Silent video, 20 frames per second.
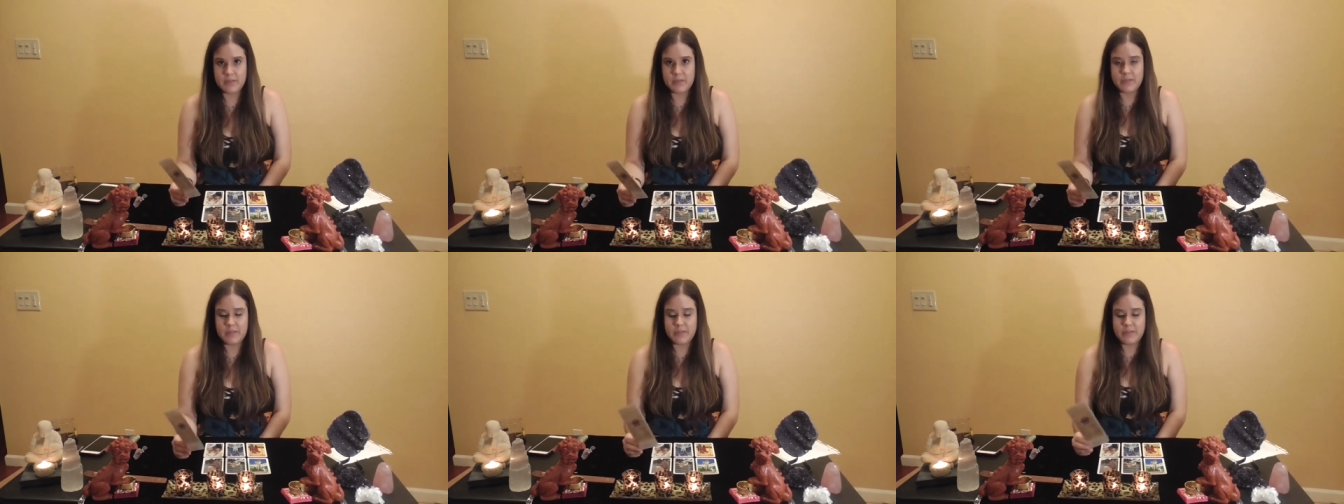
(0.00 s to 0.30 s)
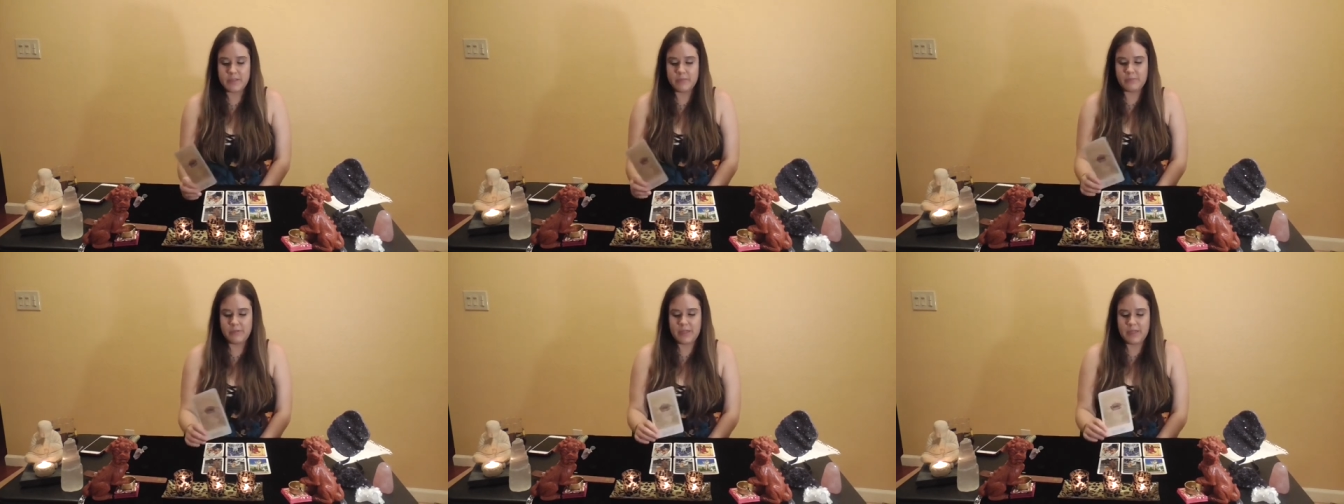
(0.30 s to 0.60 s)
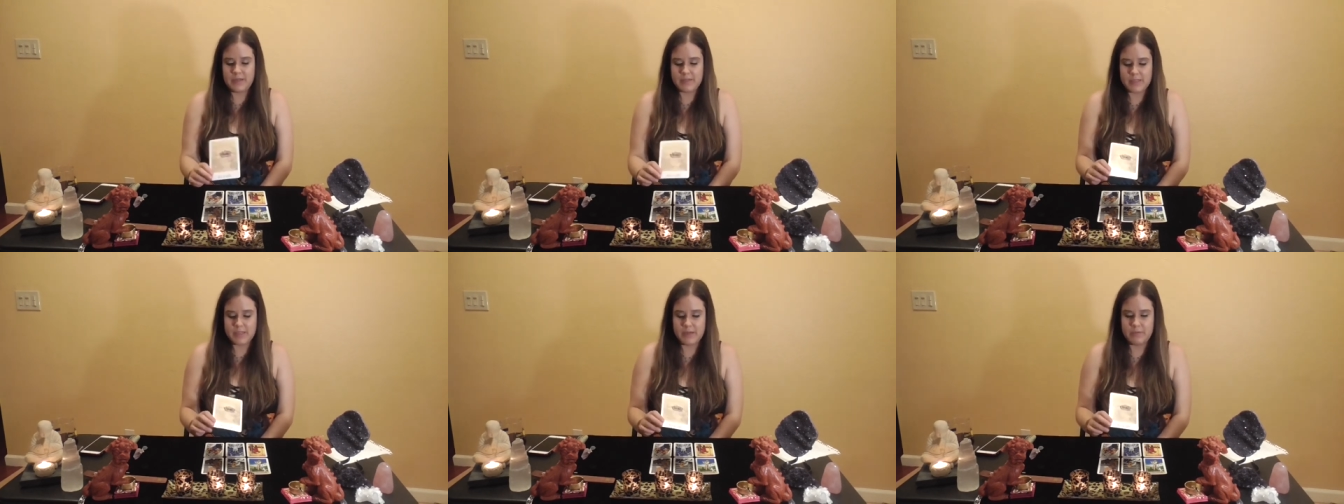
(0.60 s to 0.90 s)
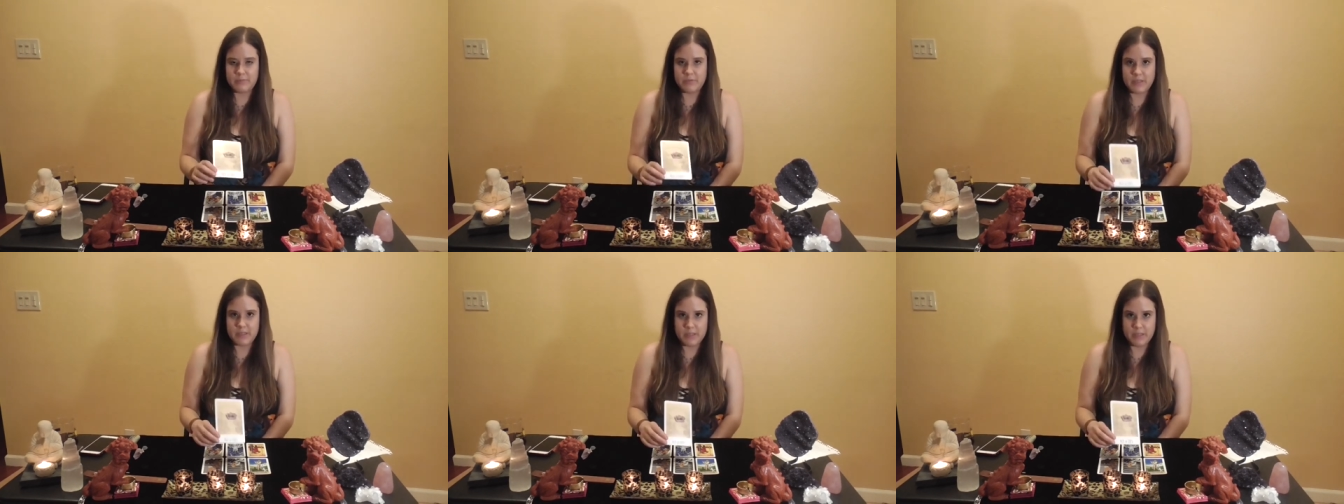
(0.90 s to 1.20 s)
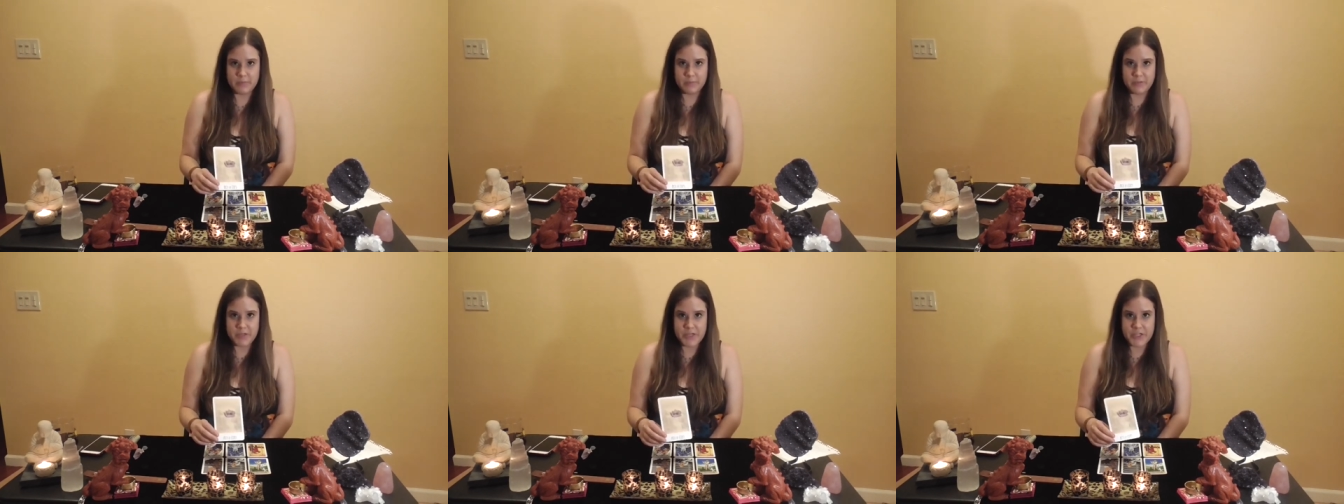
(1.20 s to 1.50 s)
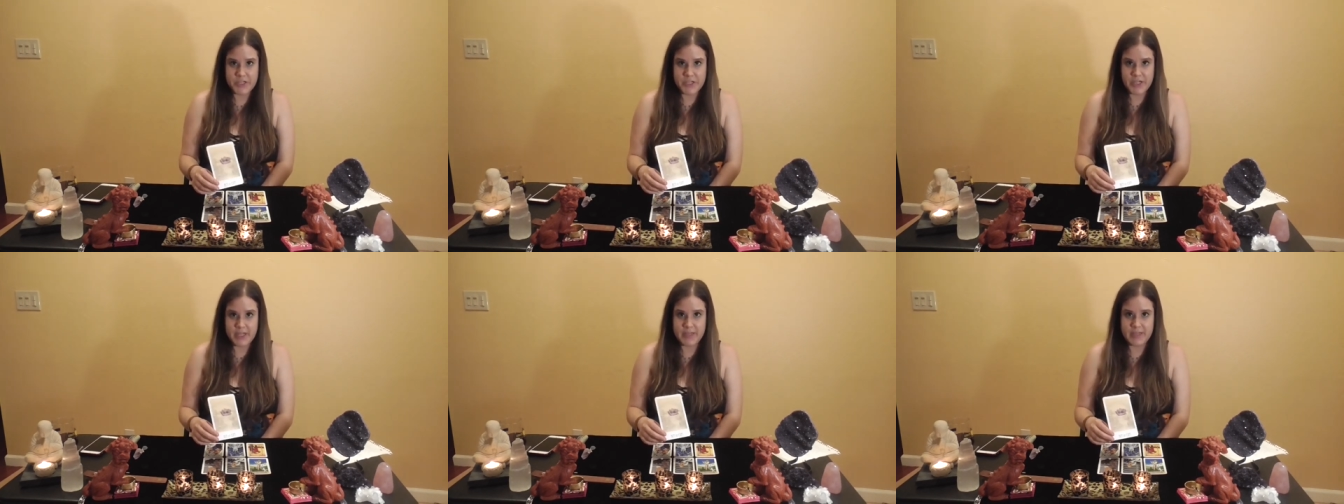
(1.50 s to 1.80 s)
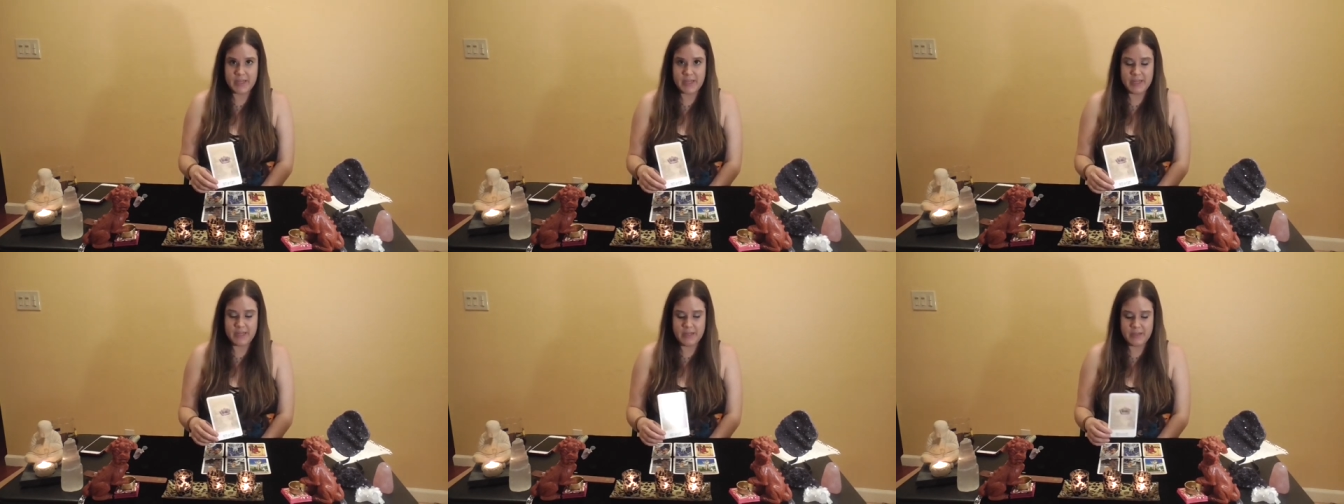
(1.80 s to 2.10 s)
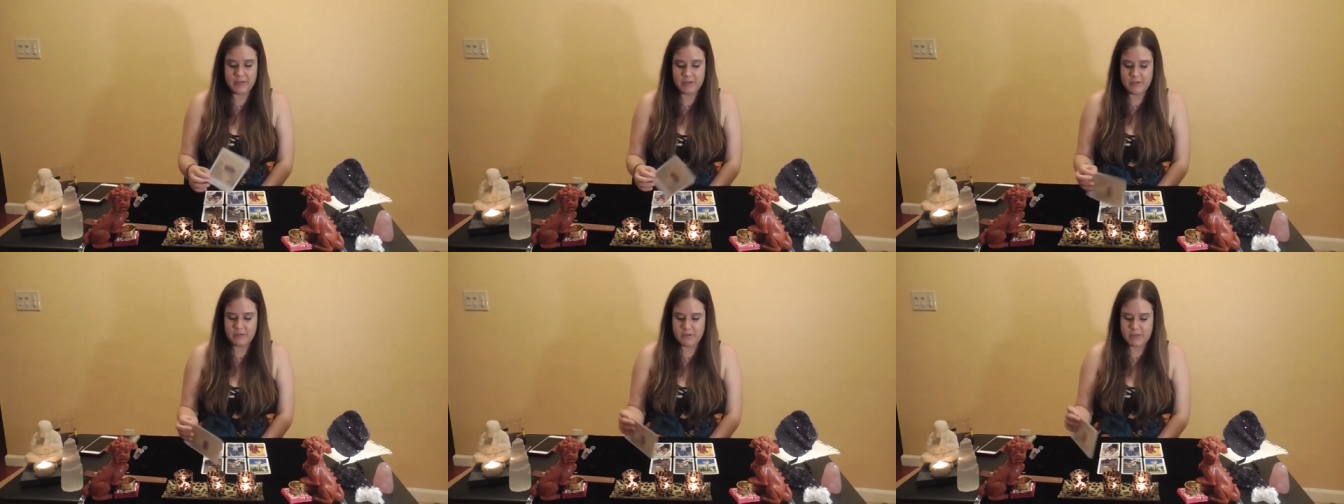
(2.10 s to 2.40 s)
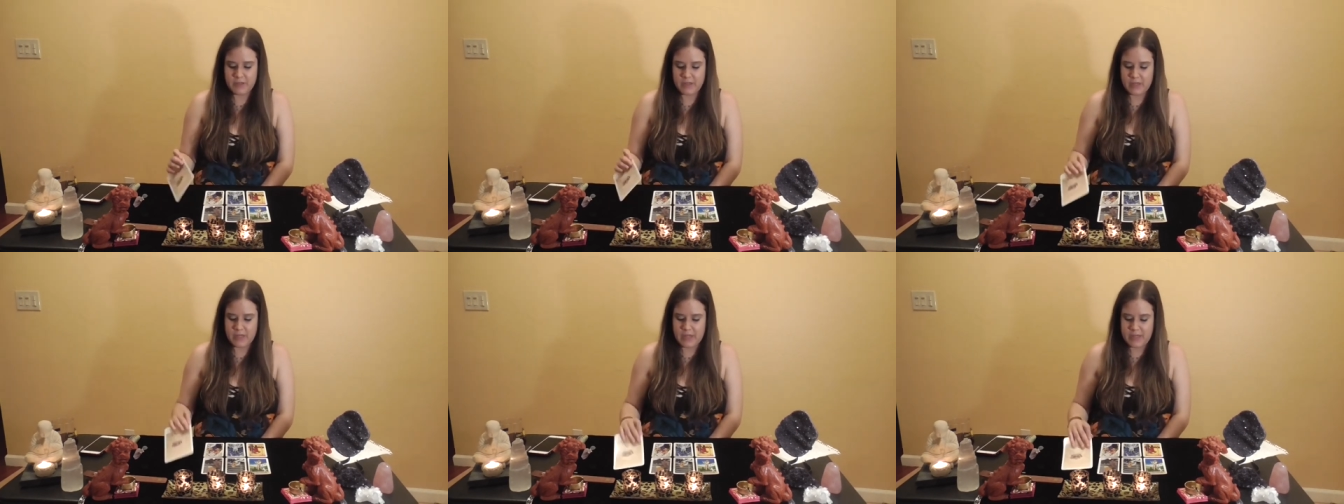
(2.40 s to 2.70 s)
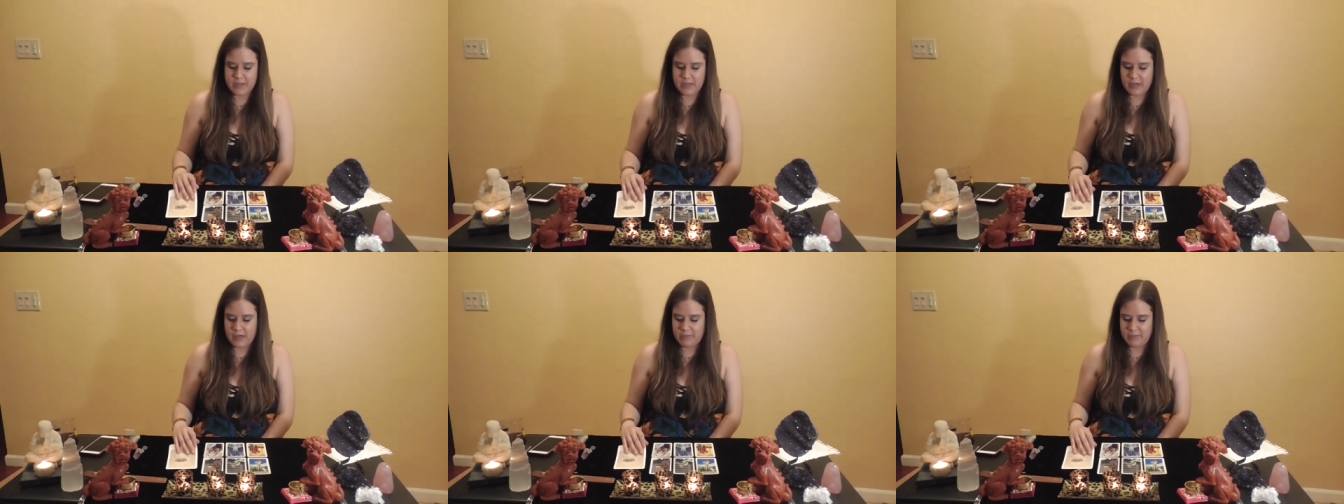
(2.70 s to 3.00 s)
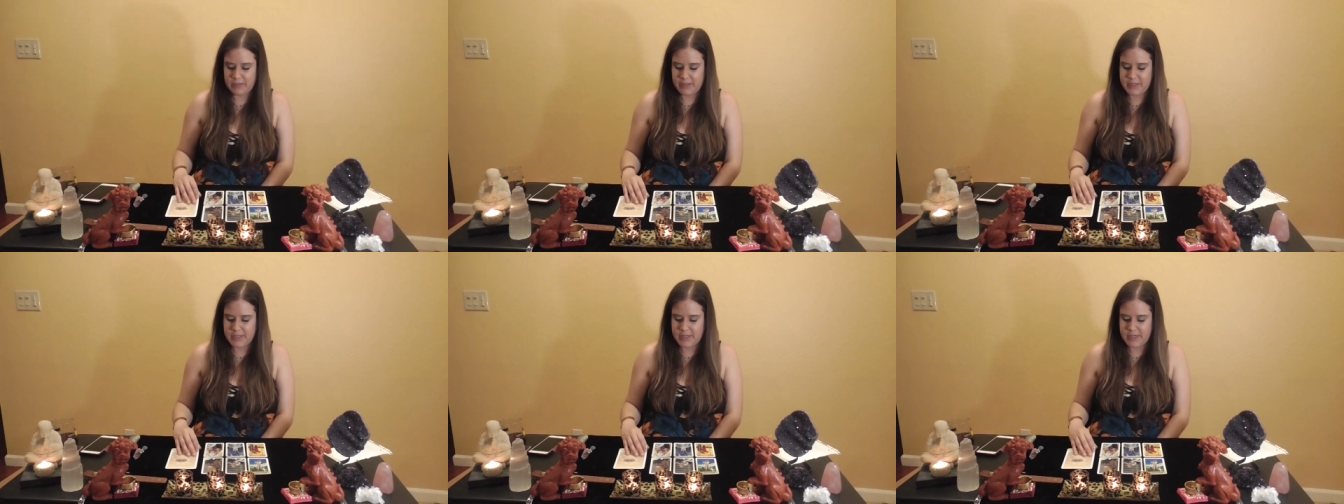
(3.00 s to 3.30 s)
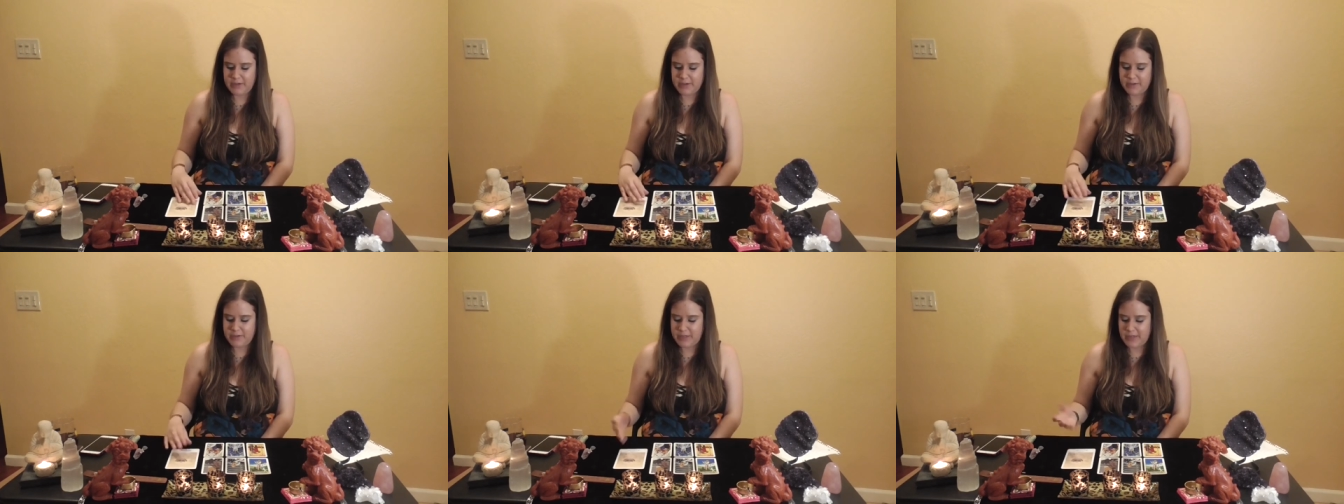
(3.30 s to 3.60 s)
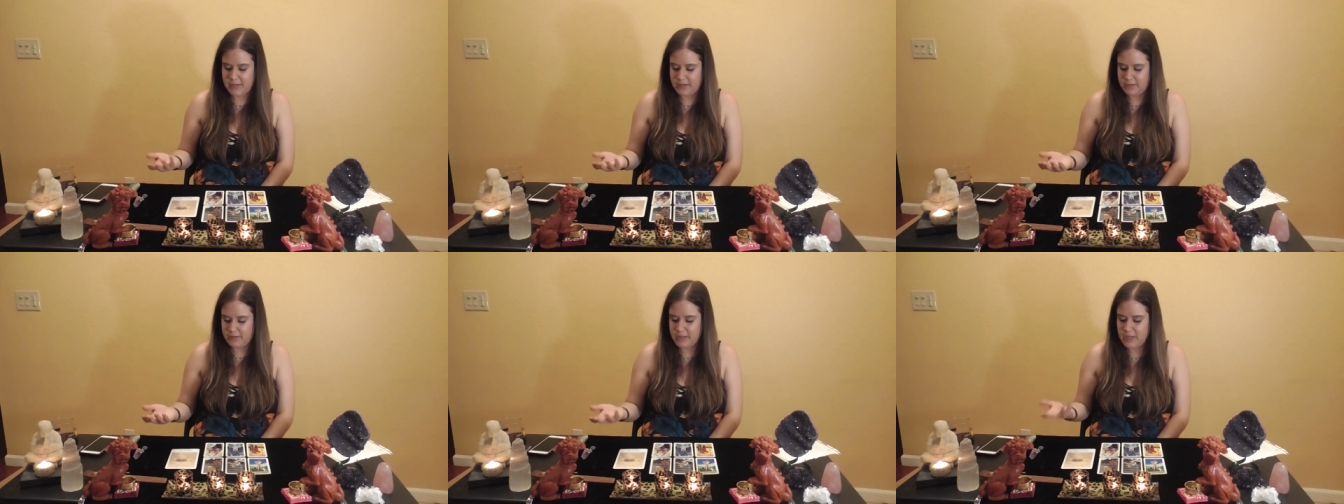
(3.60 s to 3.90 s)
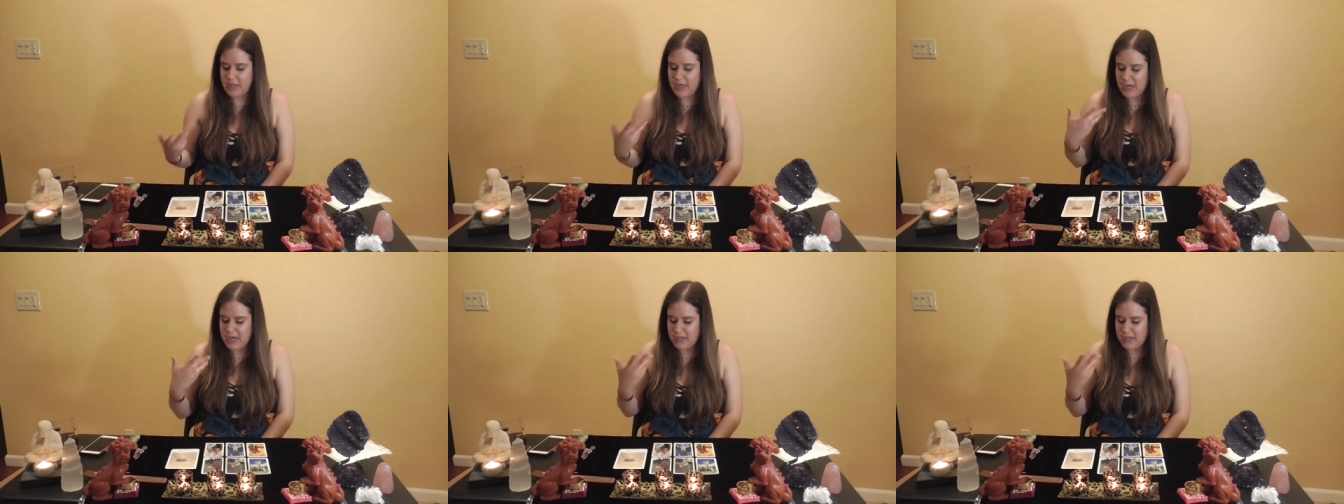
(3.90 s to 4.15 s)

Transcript: there is someone else that will appreciate that in you and not want to tear you down.